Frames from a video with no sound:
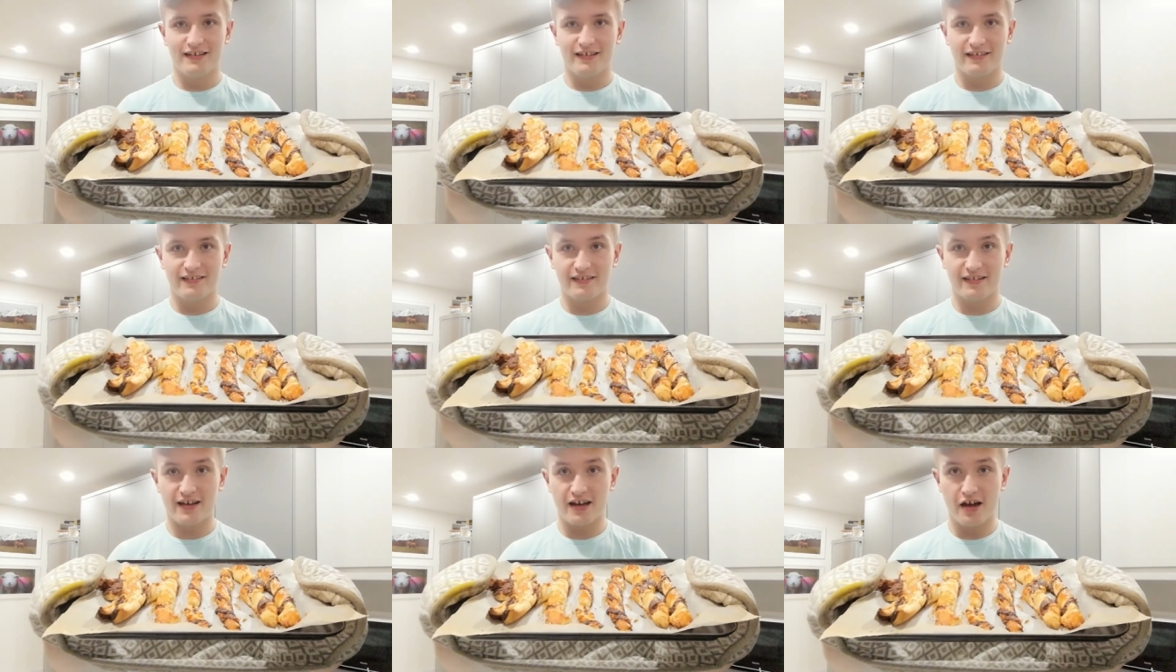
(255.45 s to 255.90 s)

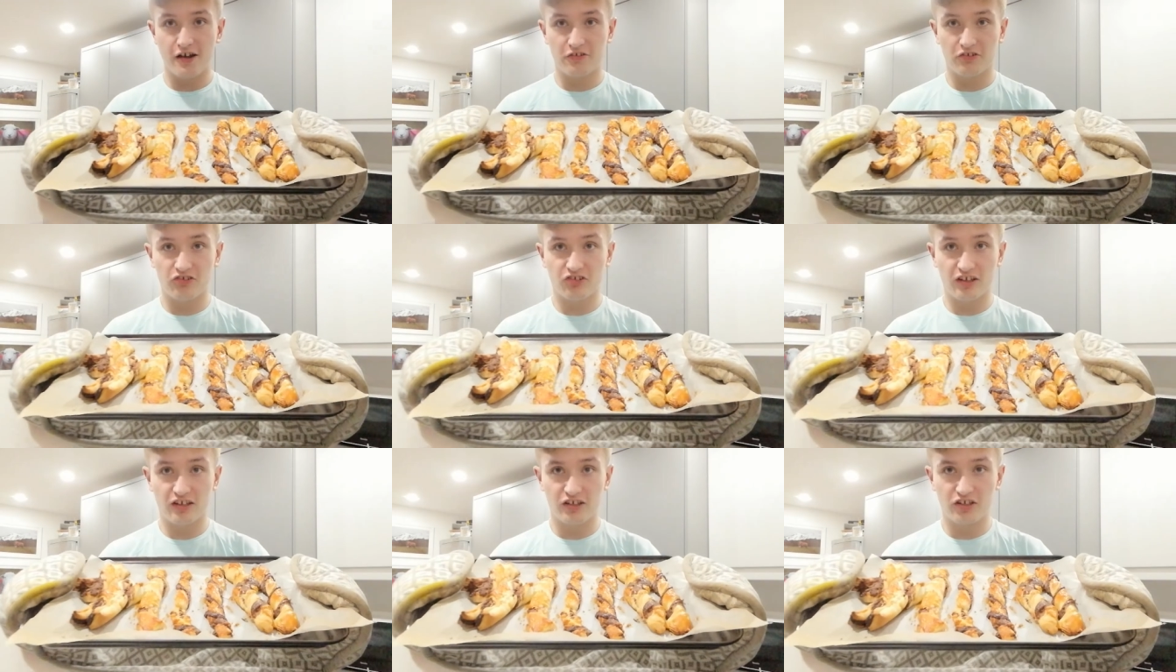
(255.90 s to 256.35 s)
So
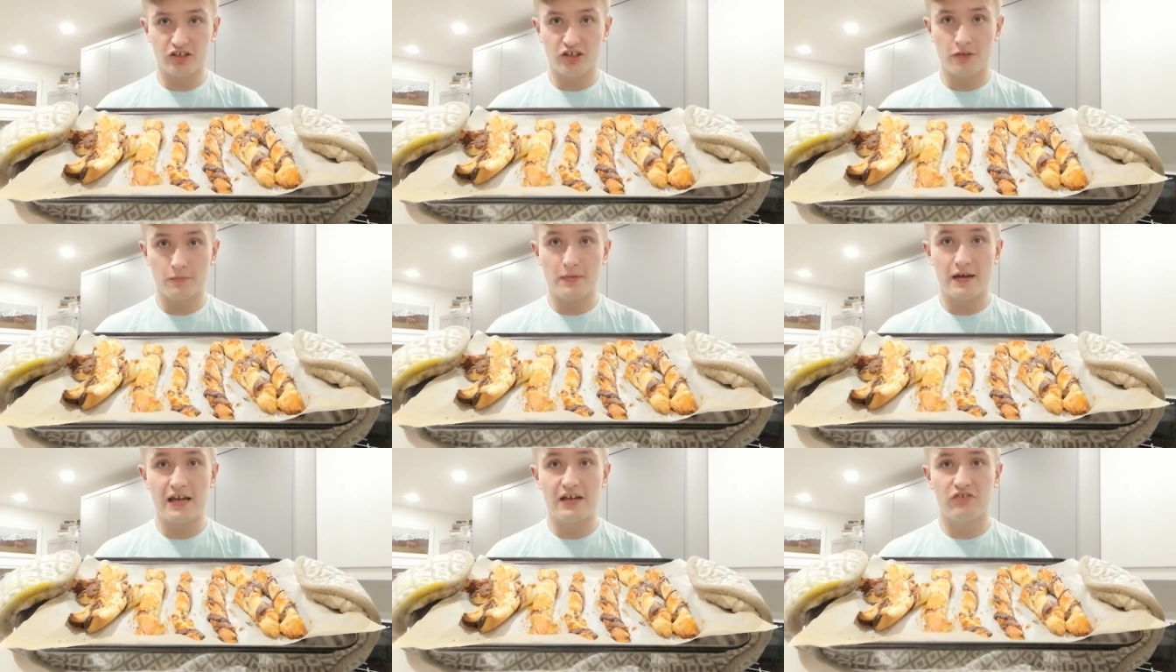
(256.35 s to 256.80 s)
just like
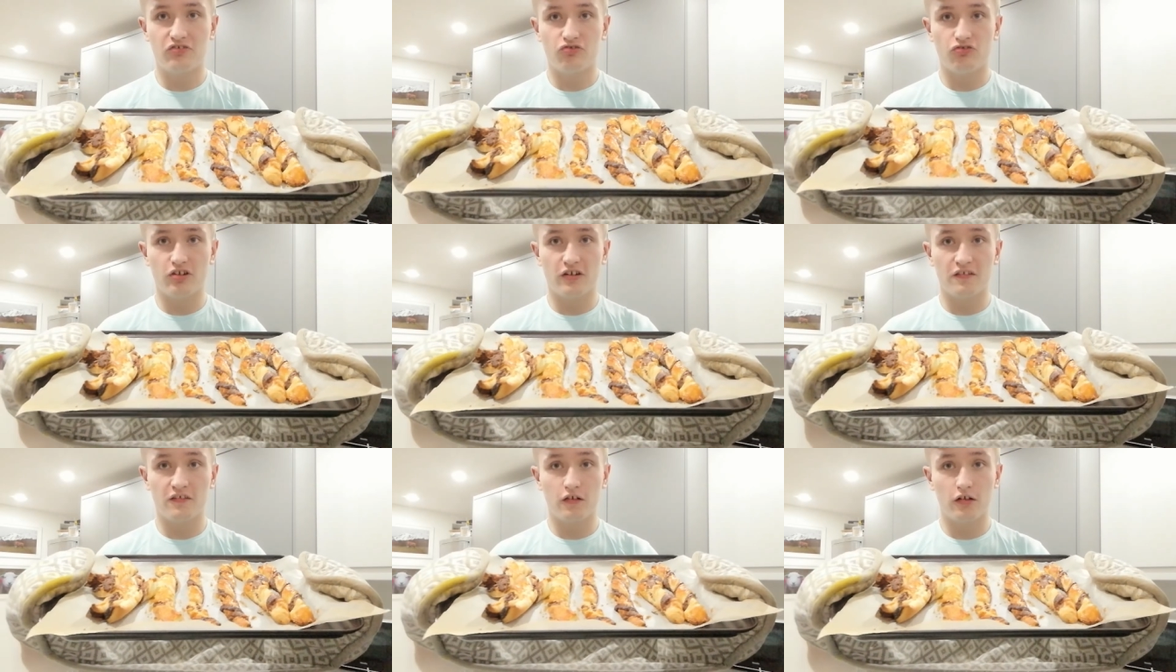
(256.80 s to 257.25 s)
cute
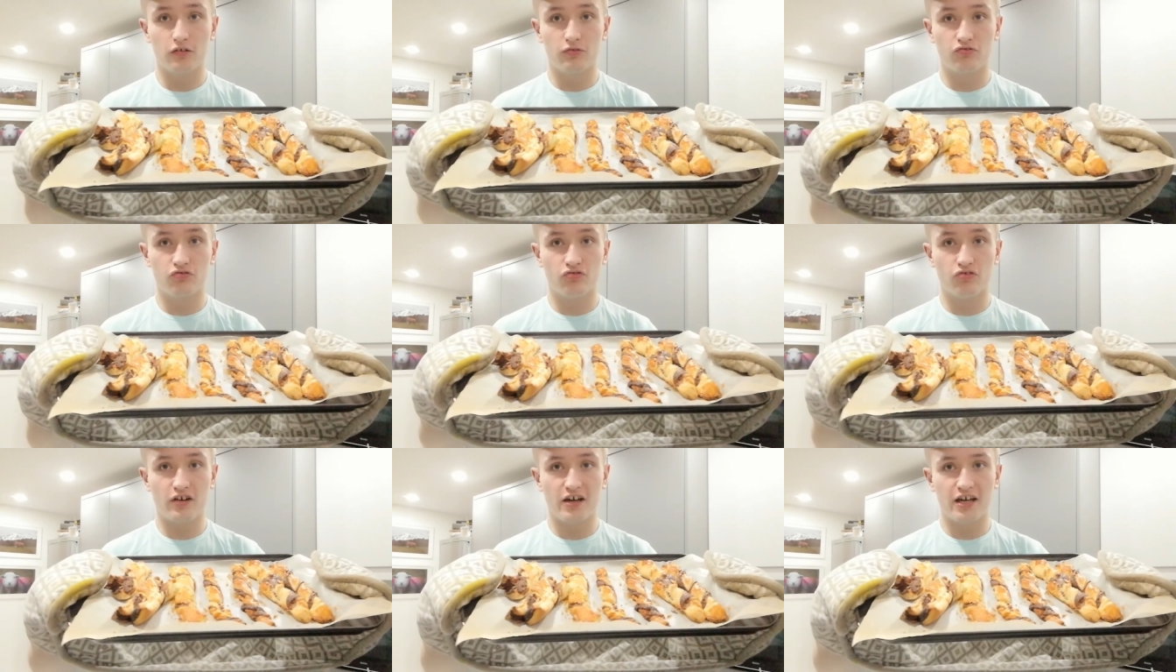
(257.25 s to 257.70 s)
pastry, so I'll
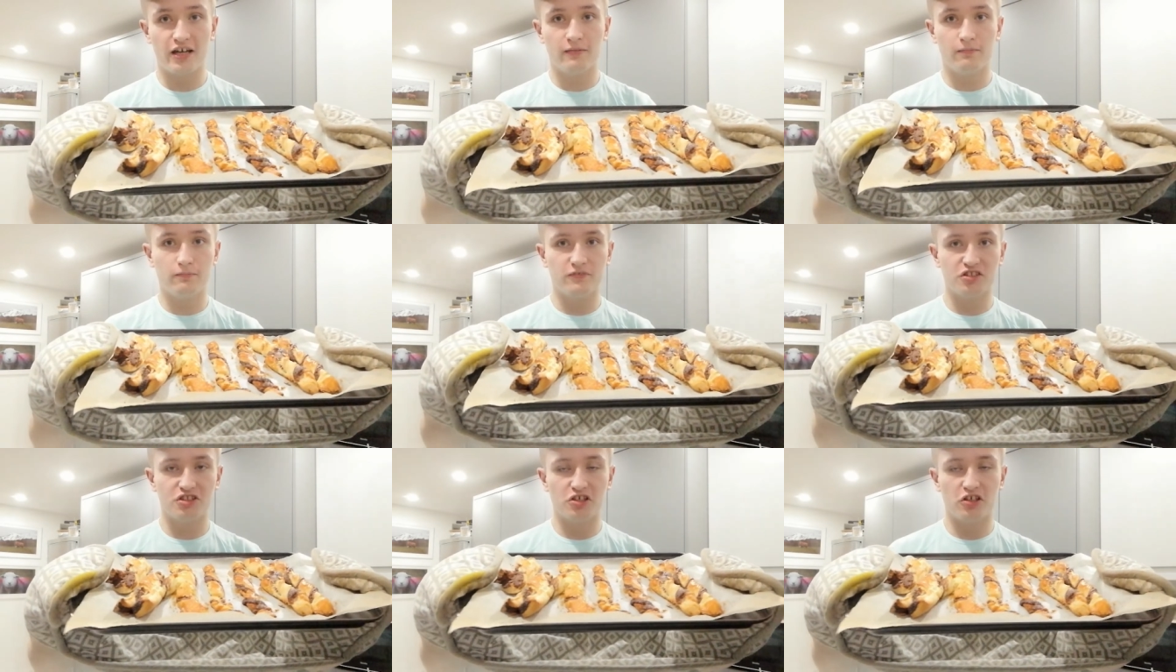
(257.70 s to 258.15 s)
try
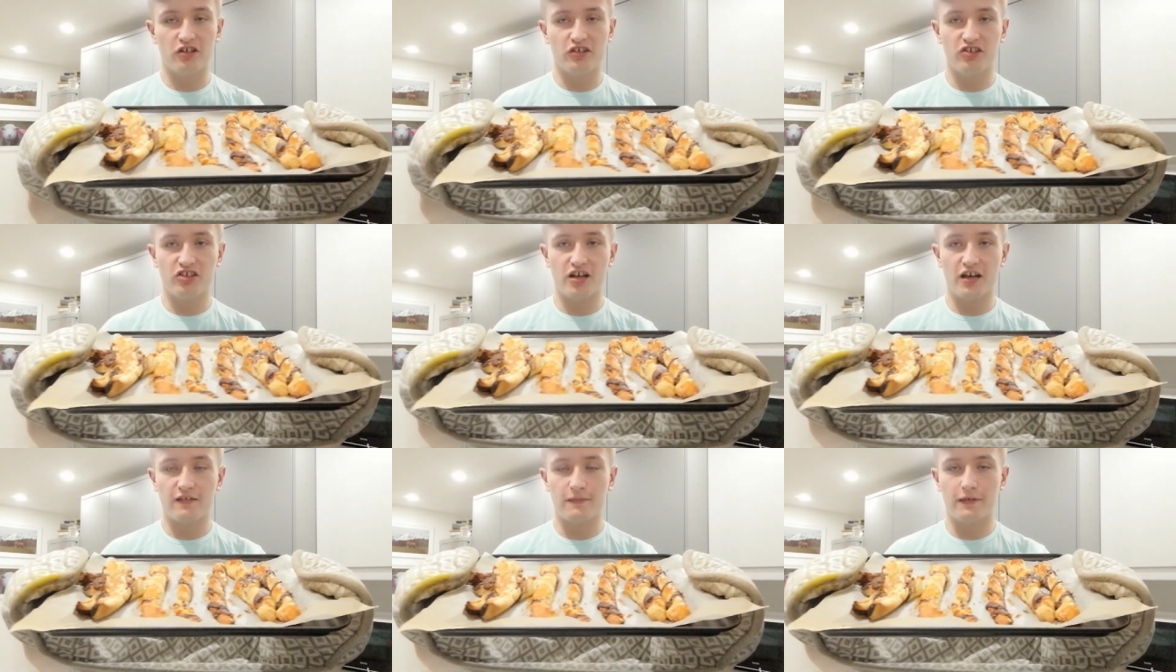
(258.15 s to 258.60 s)
and show it
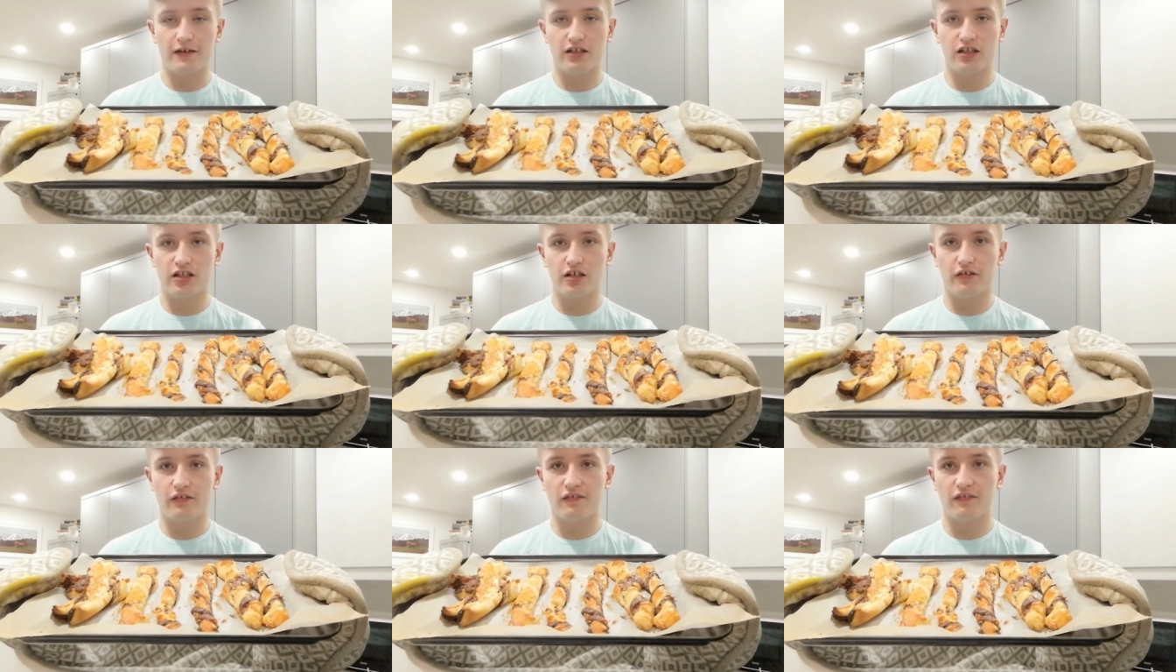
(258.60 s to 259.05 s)
to you guys a bit
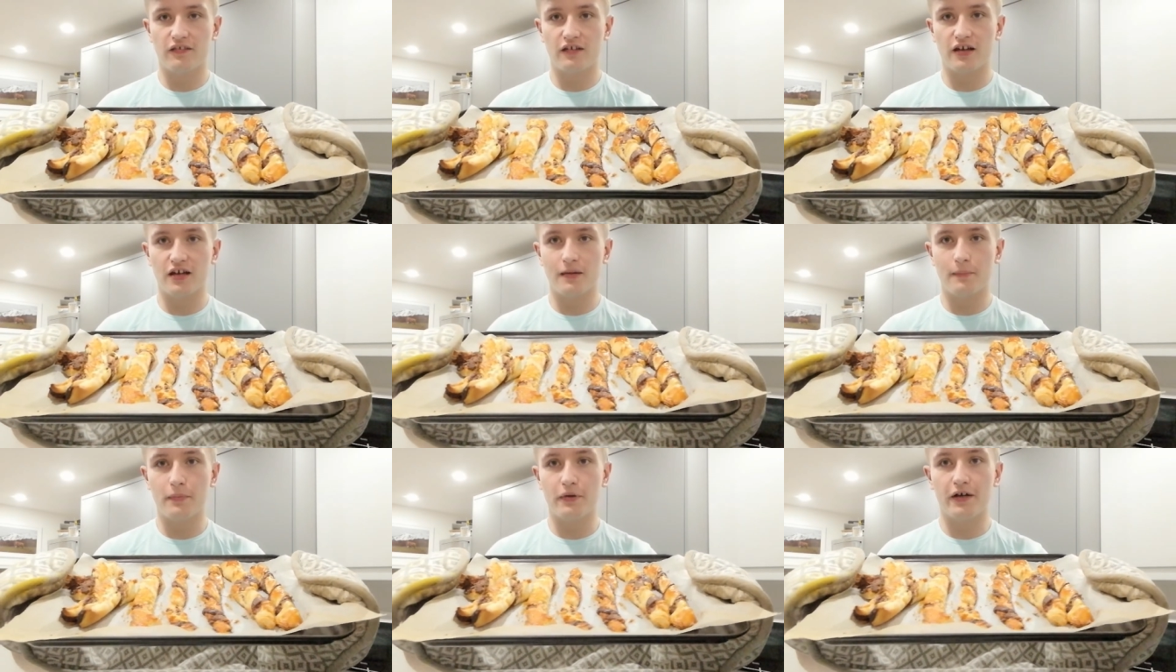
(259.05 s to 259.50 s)

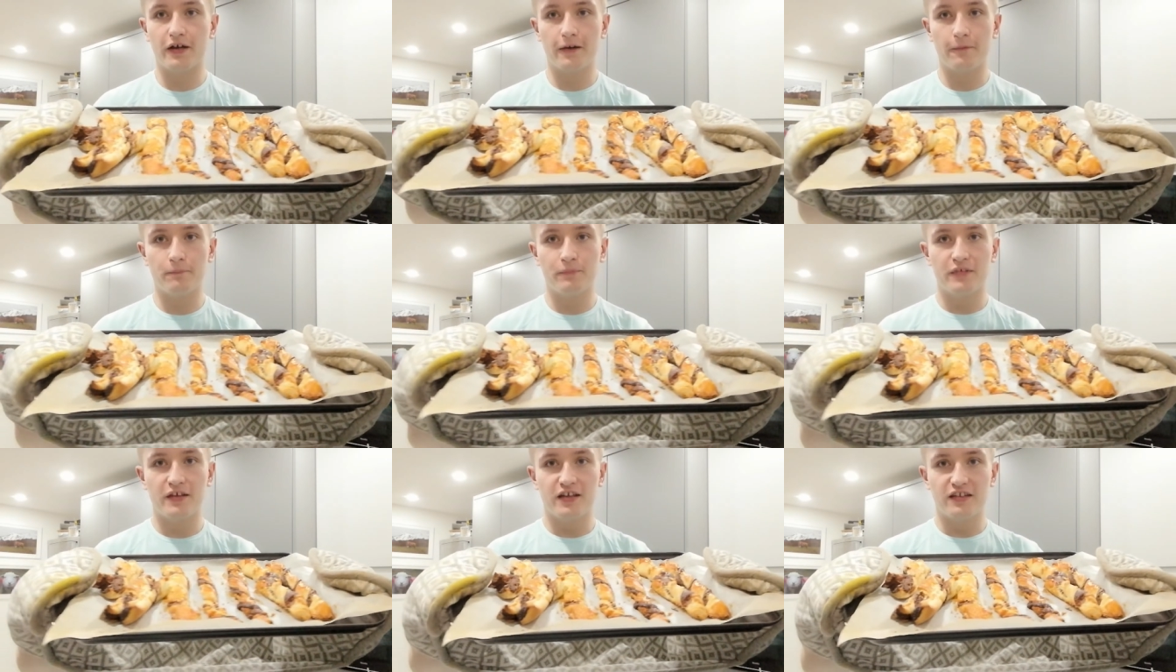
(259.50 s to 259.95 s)
closer,
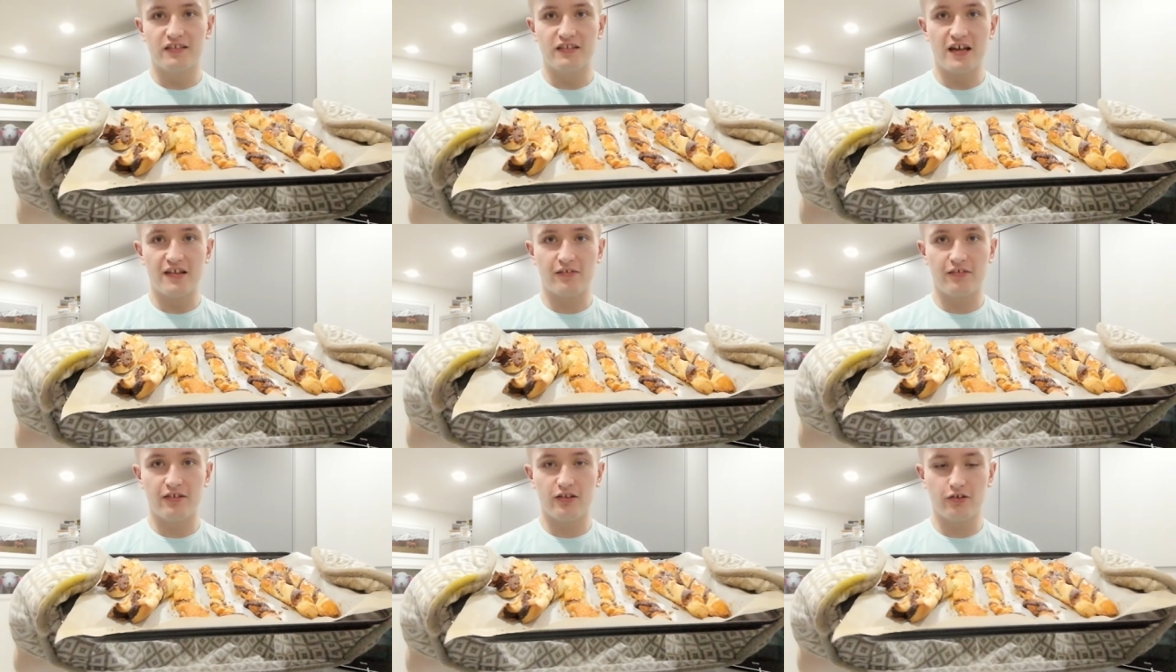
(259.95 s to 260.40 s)
but
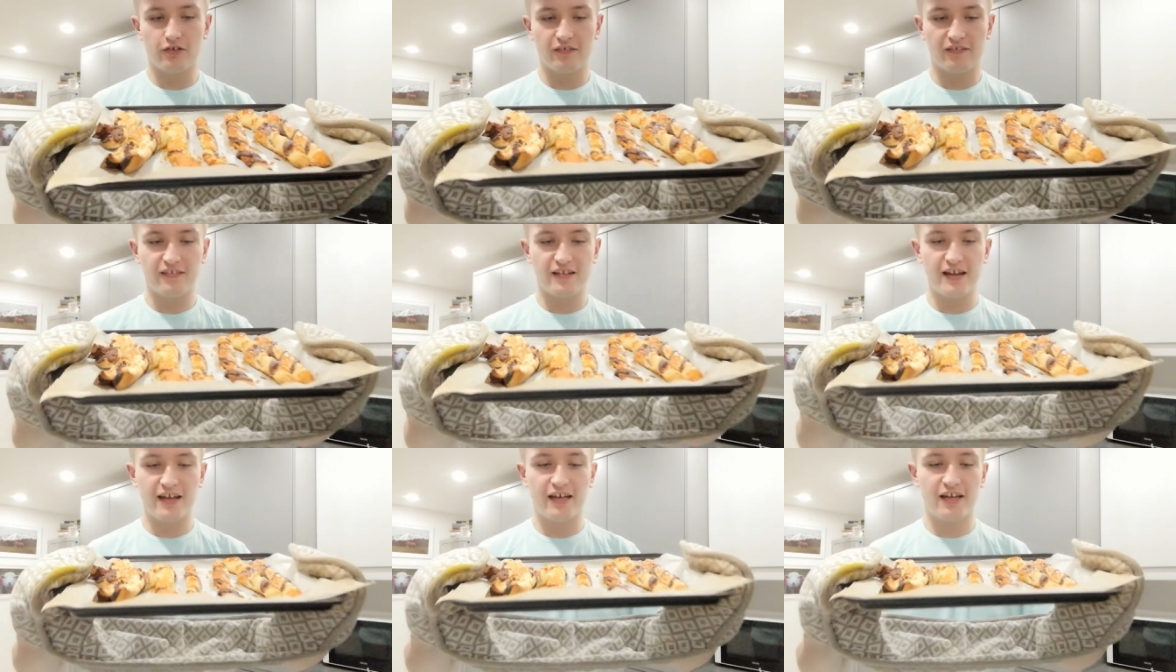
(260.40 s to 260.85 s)
that's what it
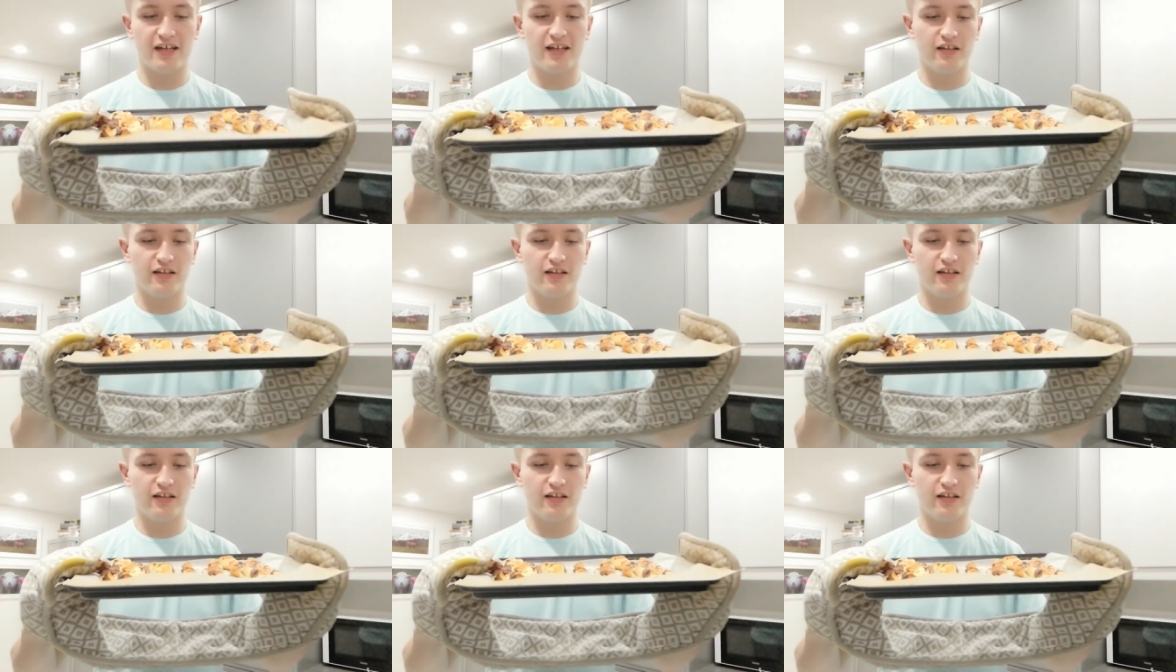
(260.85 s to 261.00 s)
looks like.